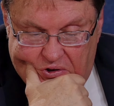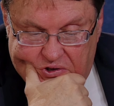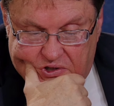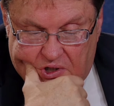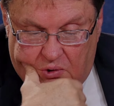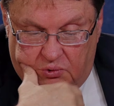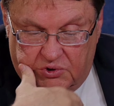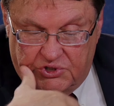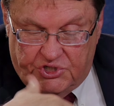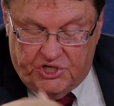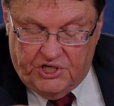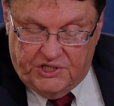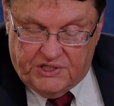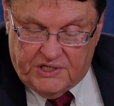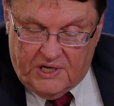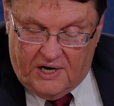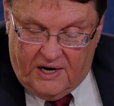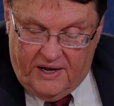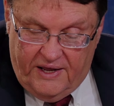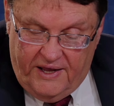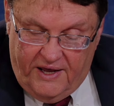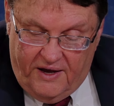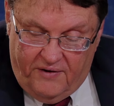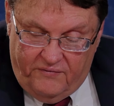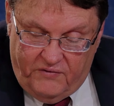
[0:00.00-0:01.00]
So when she
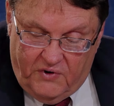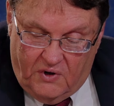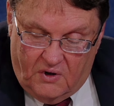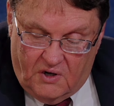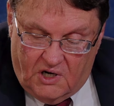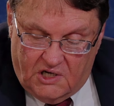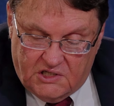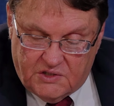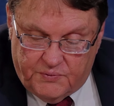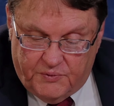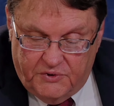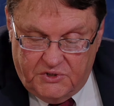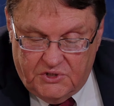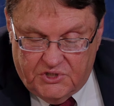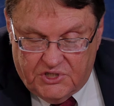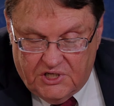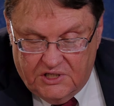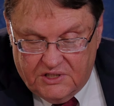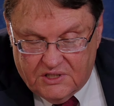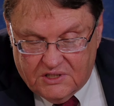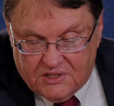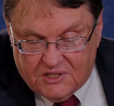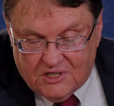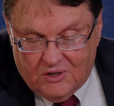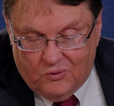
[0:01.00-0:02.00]
said, I have no husband,
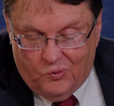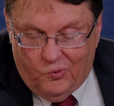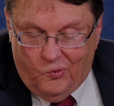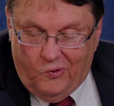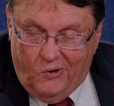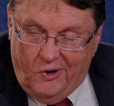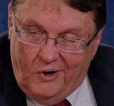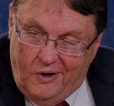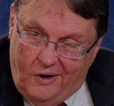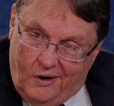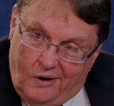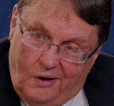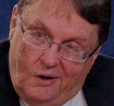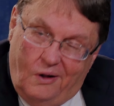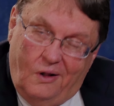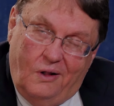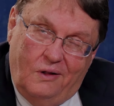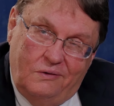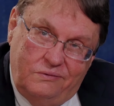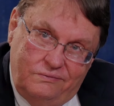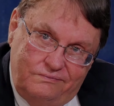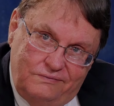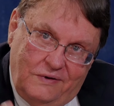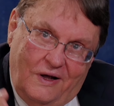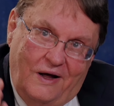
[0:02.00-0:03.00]
Jesus said,
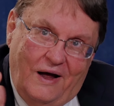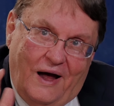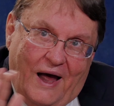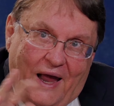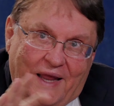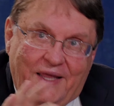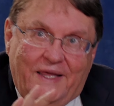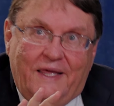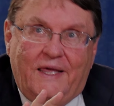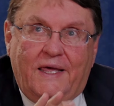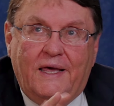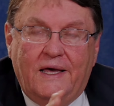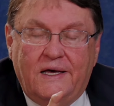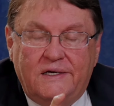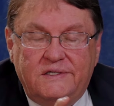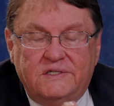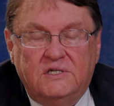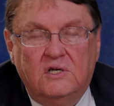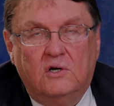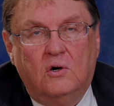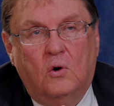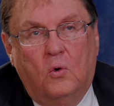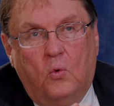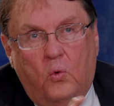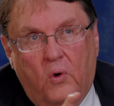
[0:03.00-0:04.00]
well, I
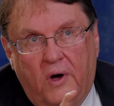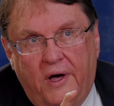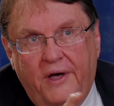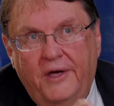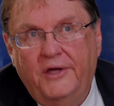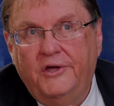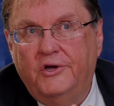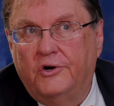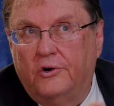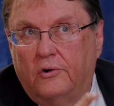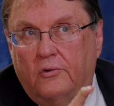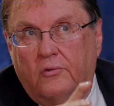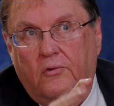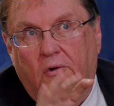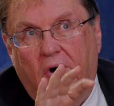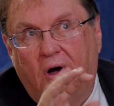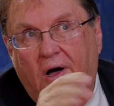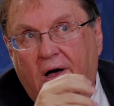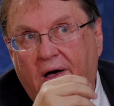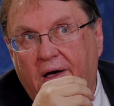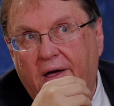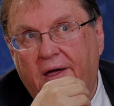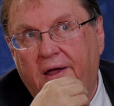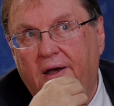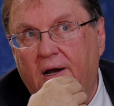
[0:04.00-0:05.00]
guess in a way you're
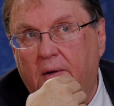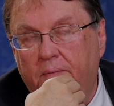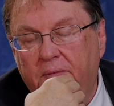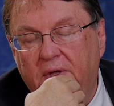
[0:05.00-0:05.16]
right.